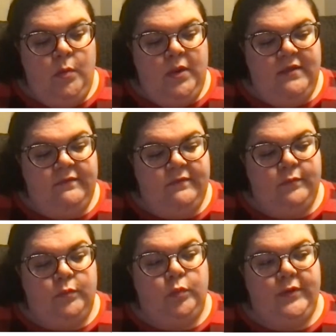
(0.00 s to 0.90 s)
what I've
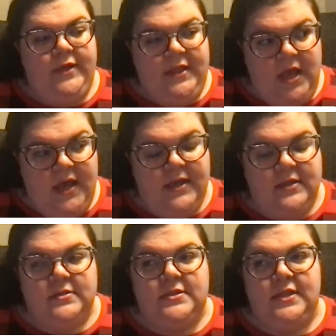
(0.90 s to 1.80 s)

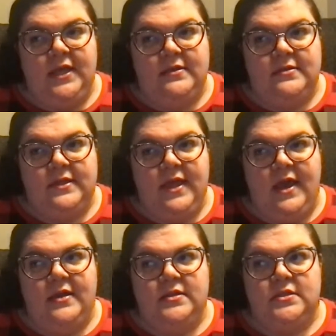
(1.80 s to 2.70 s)
realized is
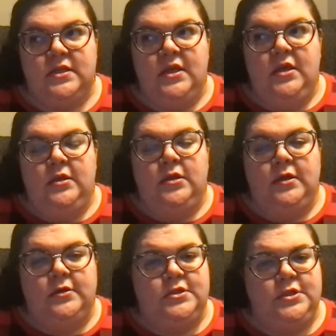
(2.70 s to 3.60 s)
that
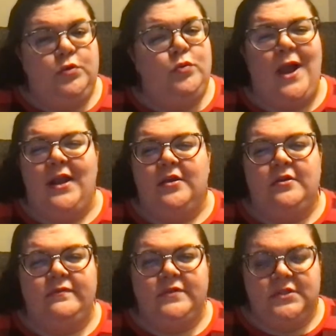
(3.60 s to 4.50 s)
you're too
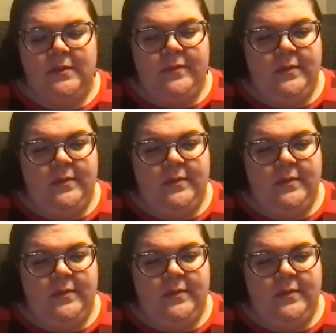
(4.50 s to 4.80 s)
radical for some